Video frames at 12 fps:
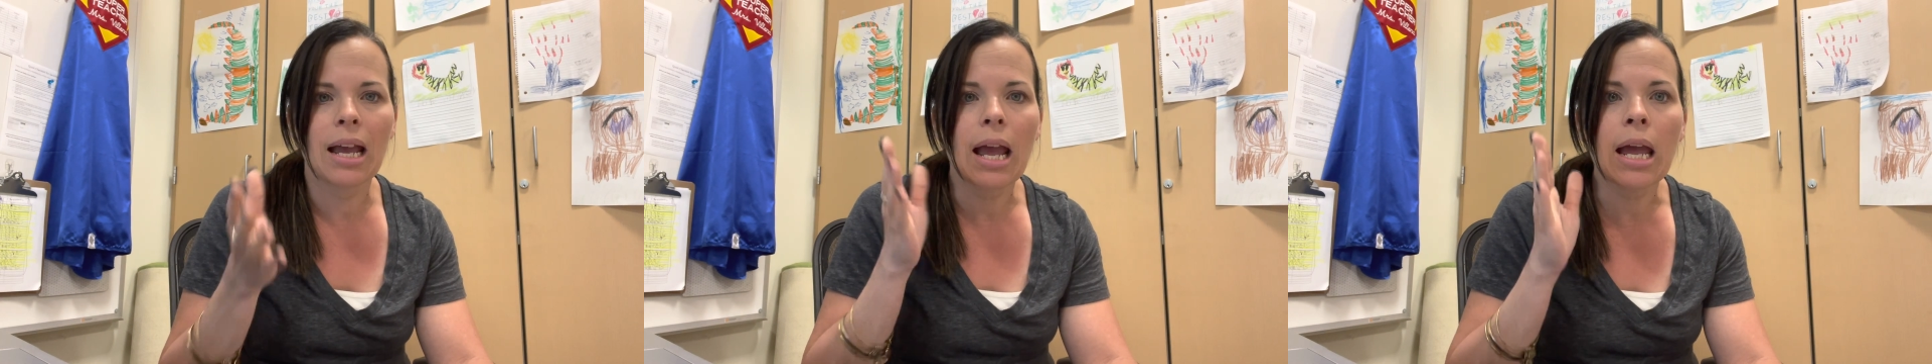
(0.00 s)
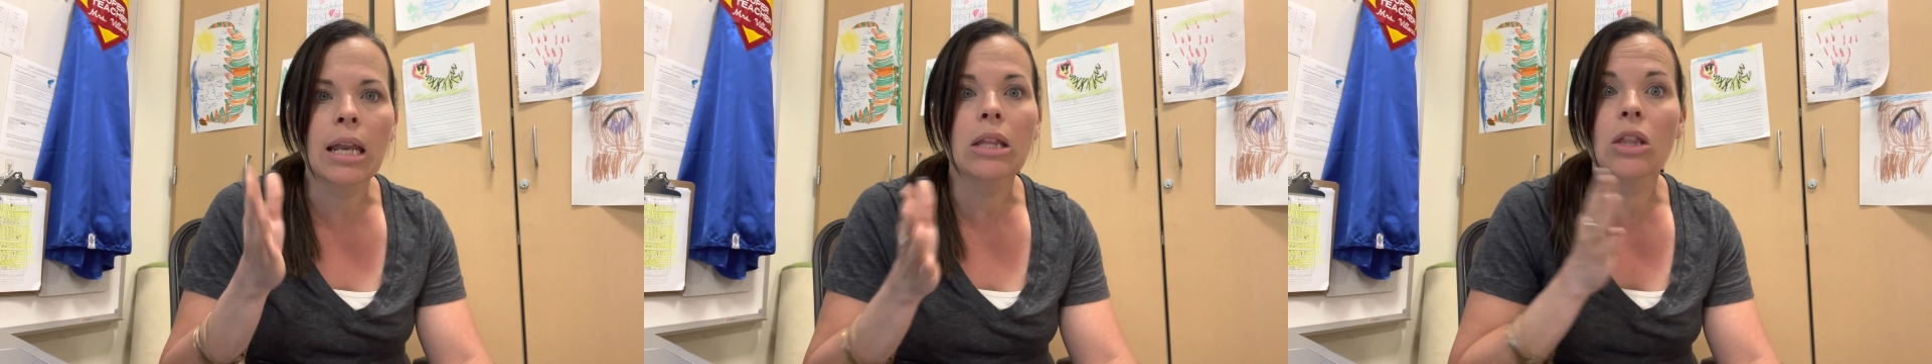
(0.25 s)

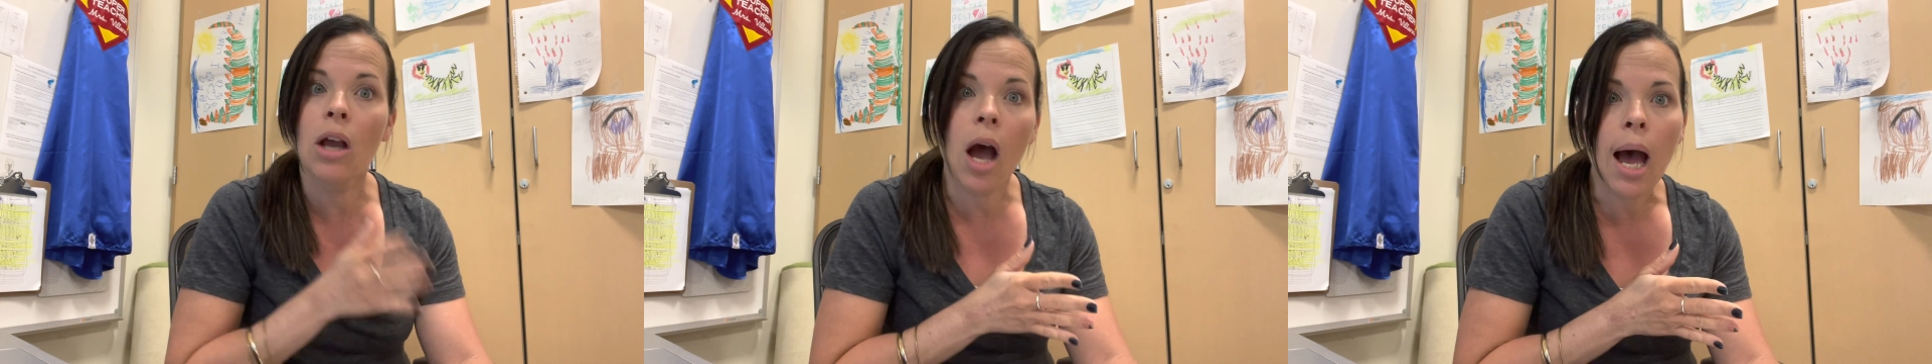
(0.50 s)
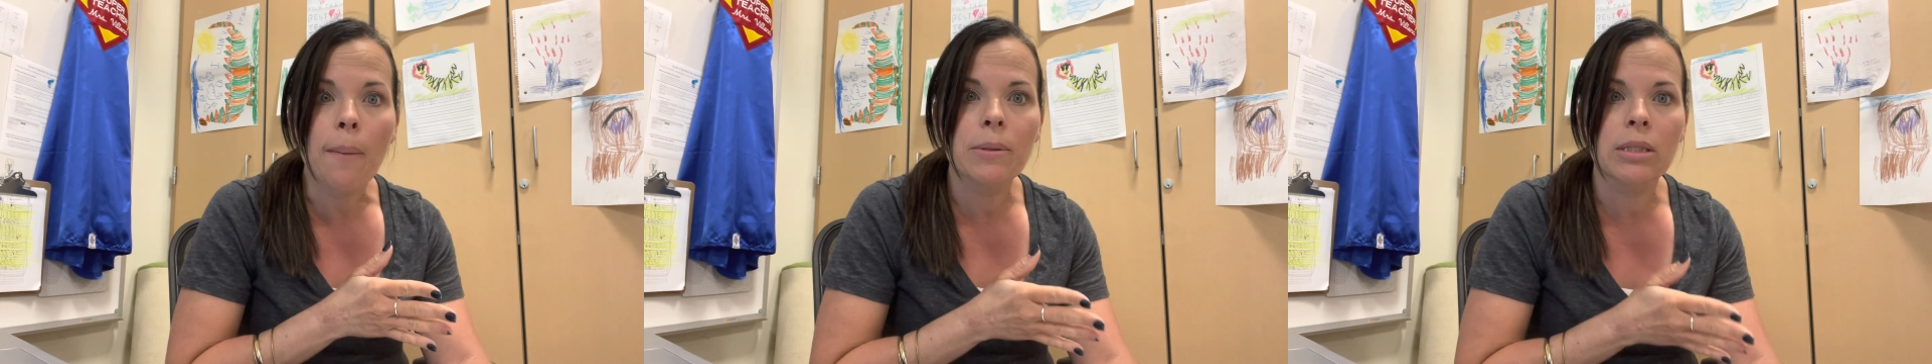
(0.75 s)
Anything
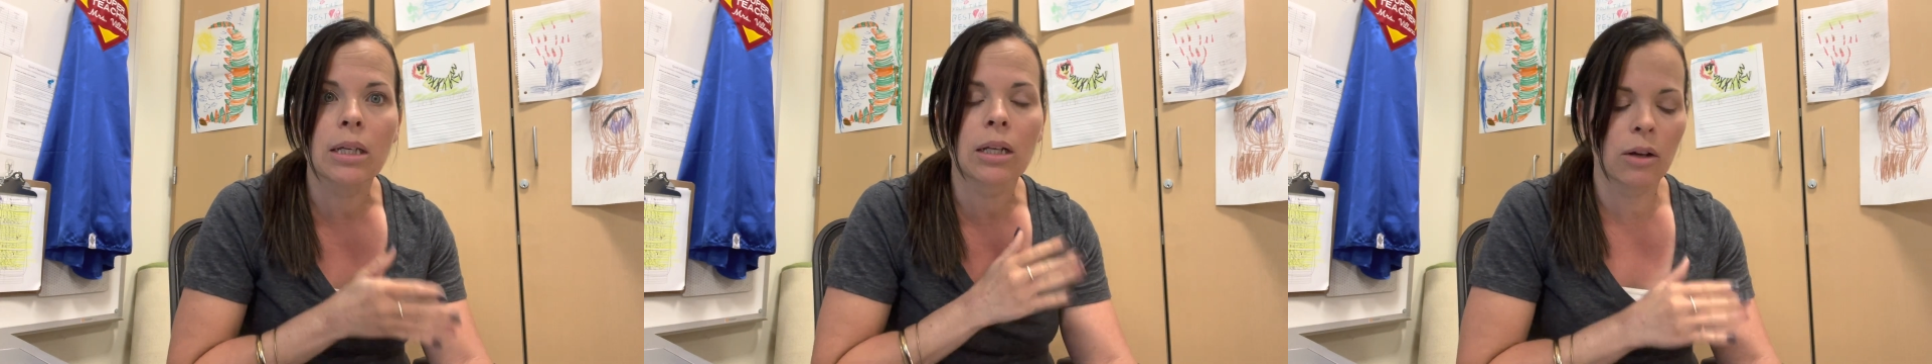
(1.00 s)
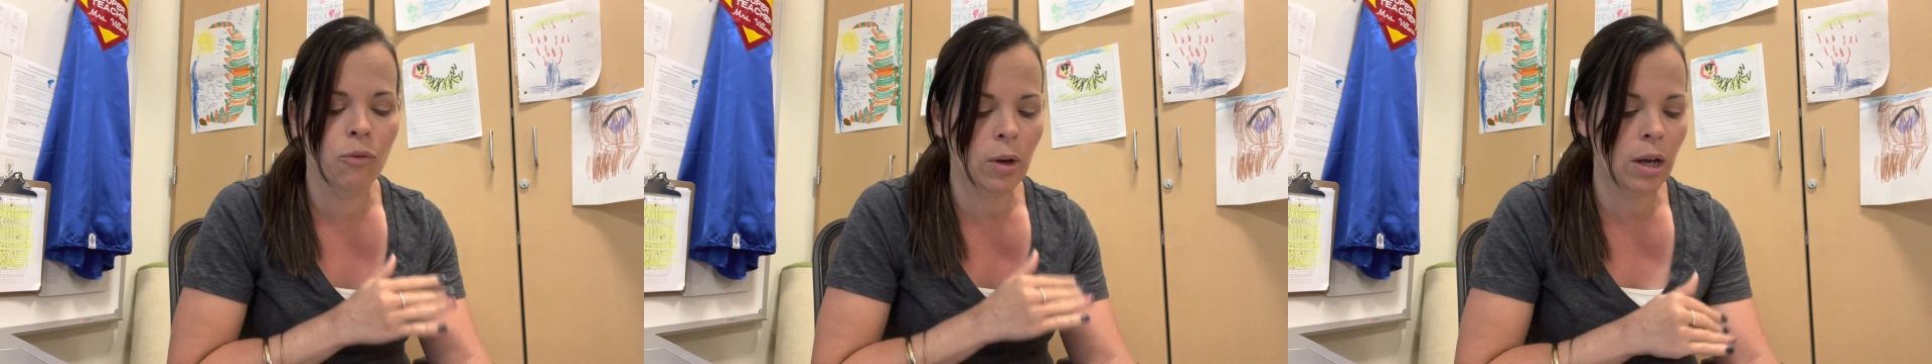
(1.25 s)
opposite
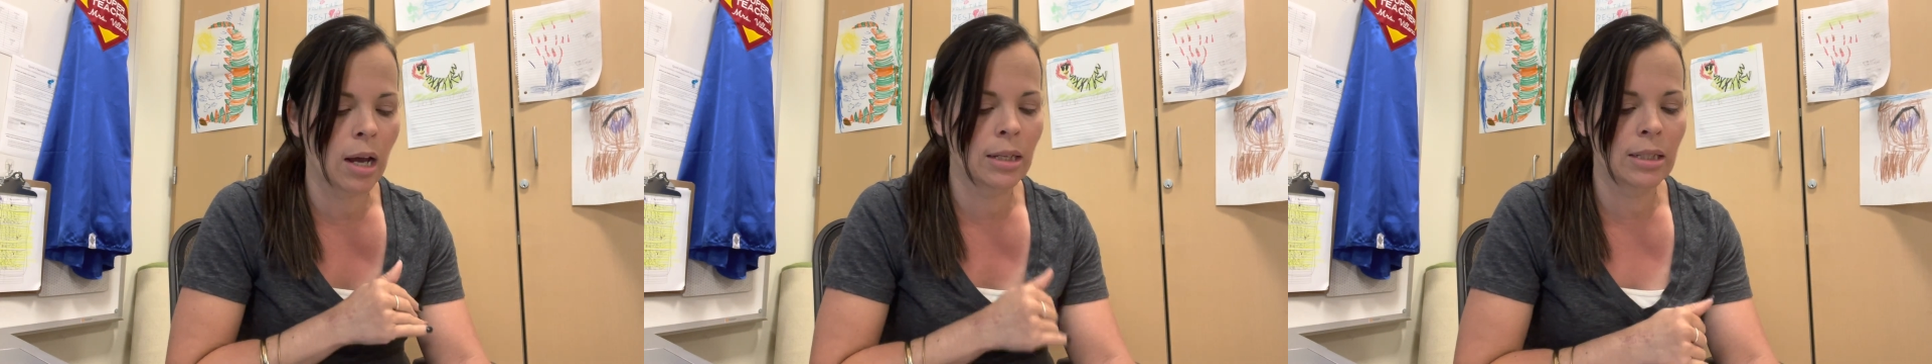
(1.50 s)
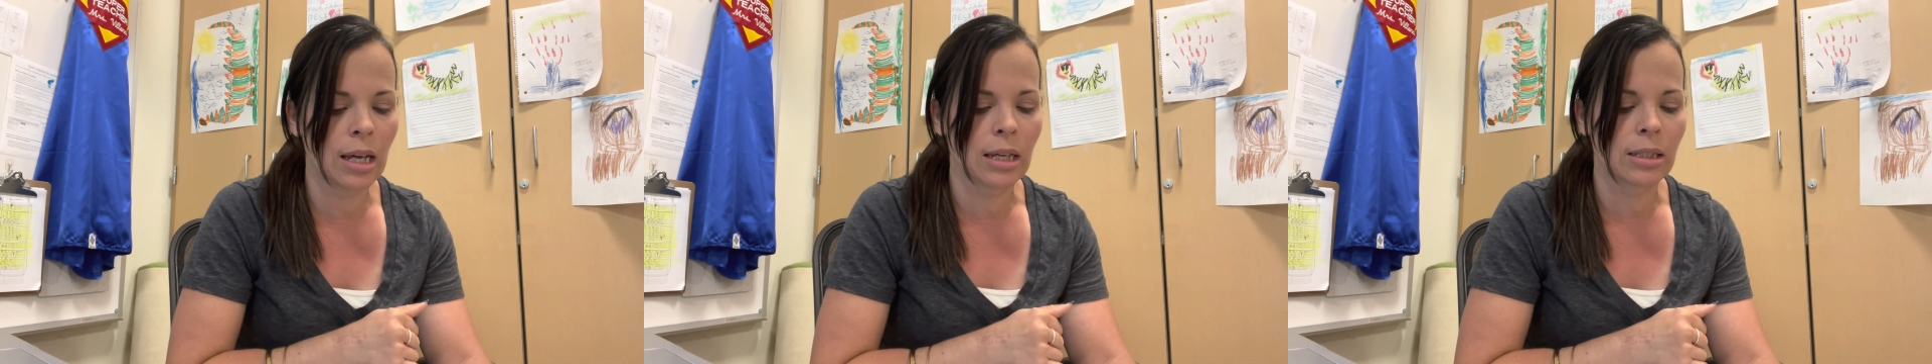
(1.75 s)
of what God
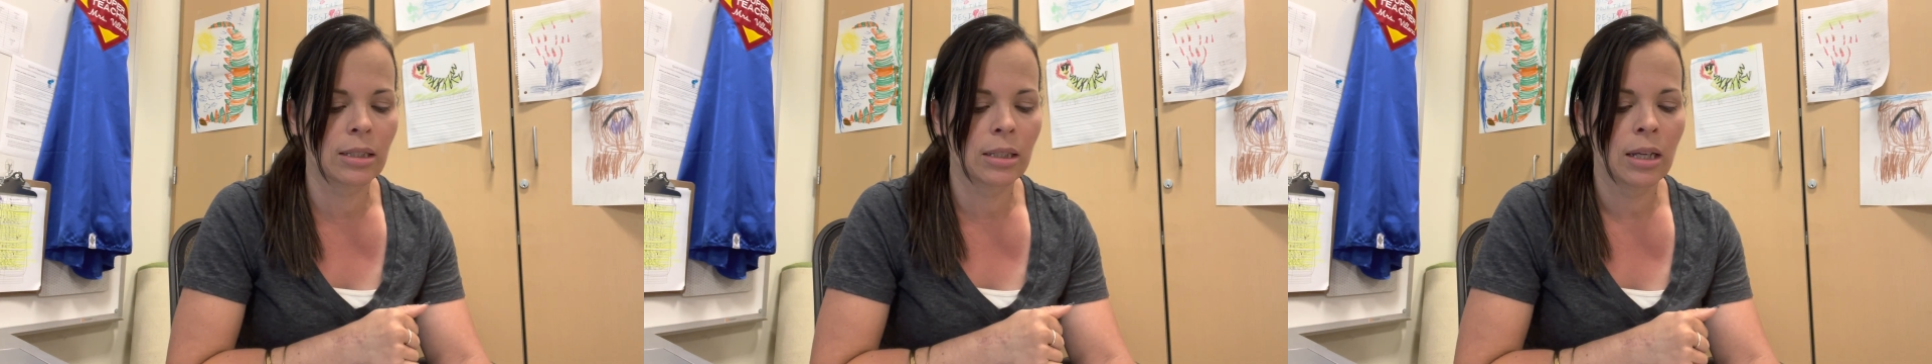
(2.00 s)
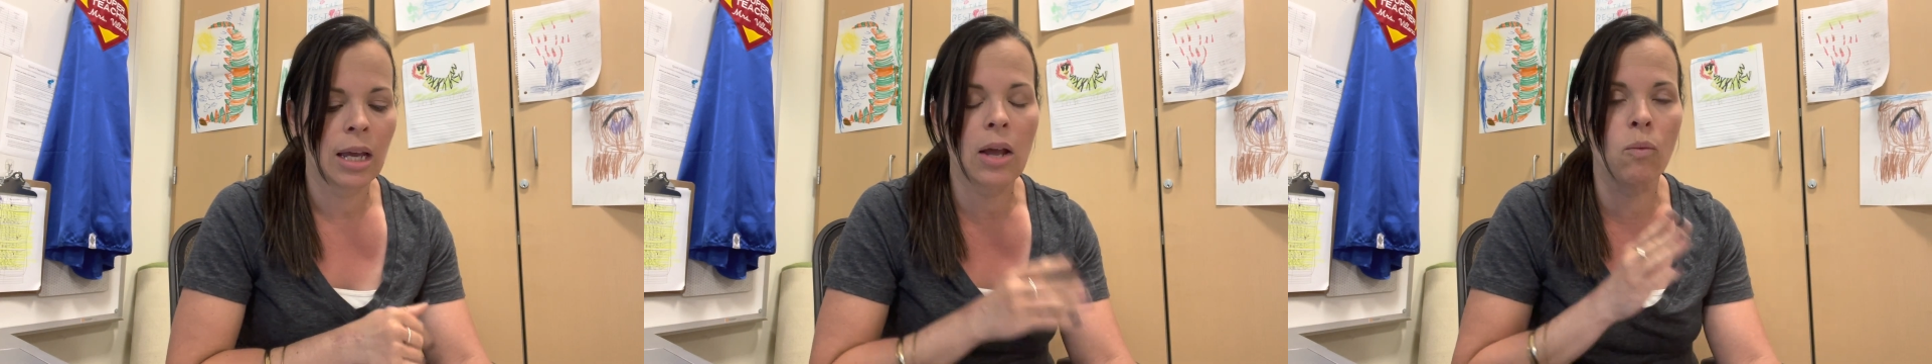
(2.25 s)
says
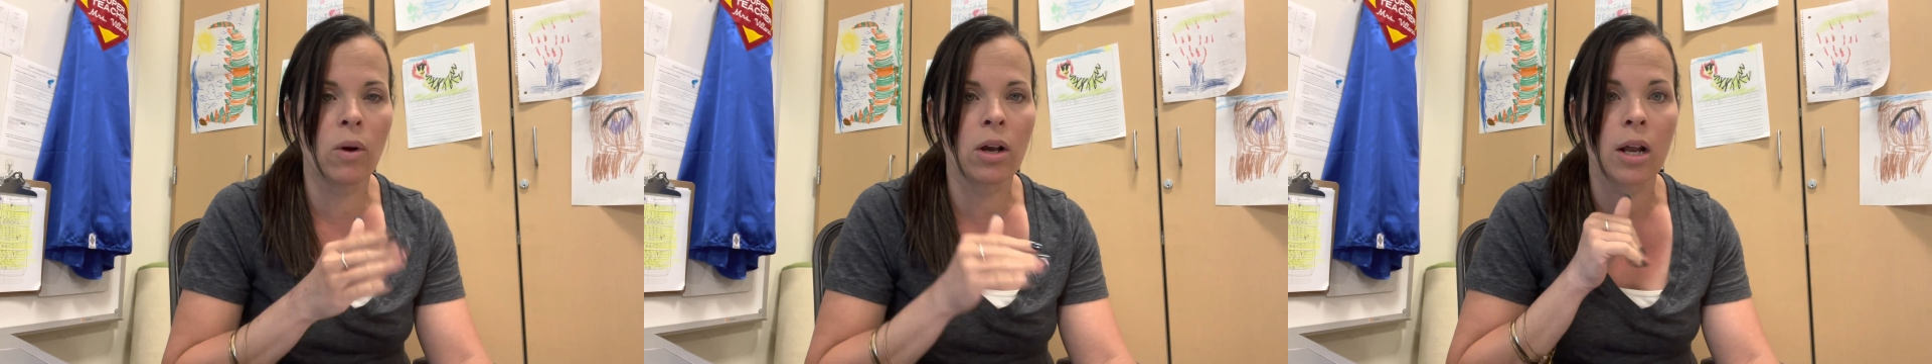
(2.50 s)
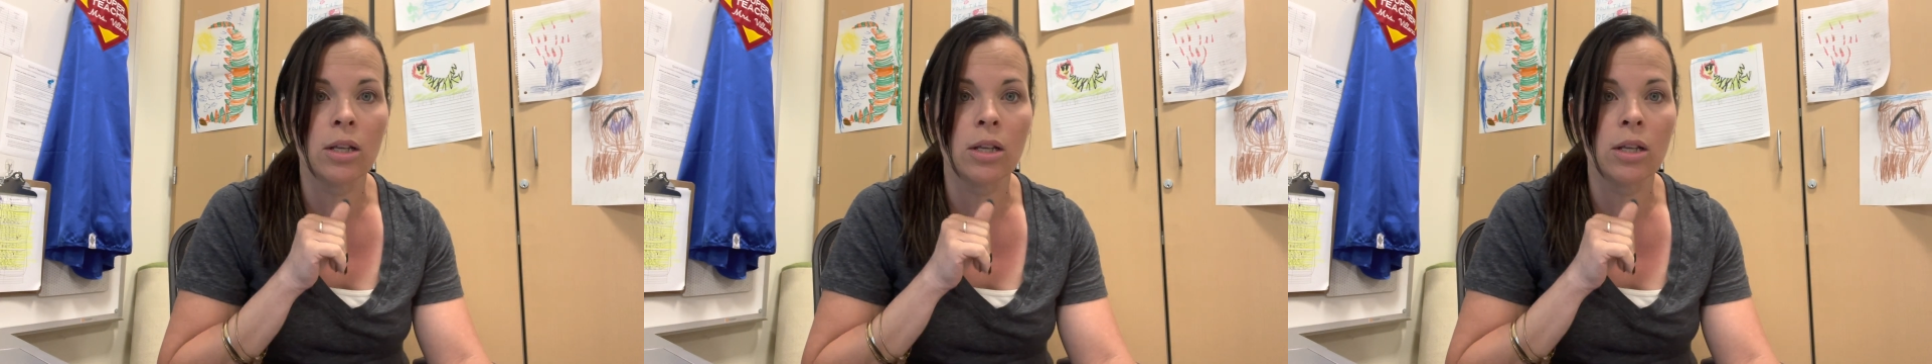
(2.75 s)
and what God